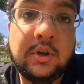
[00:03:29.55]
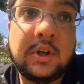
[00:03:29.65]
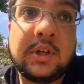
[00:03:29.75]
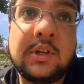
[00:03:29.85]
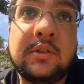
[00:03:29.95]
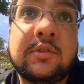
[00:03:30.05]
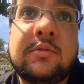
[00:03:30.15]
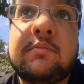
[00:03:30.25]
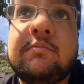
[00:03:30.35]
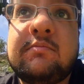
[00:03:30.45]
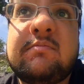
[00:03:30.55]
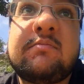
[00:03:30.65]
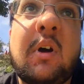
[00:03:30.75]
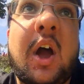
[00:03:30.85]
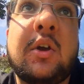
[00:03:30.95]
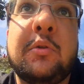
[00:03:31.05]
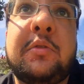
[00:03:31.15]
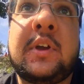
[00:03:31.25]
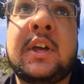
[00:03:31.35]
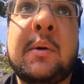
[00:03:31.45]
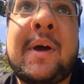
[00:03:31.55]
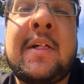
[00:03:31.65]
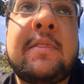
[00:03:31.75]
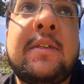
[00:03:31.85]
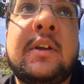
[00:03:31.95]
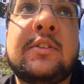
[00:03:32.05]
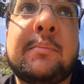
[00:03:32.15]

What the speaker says: is a good thing and a bad thing.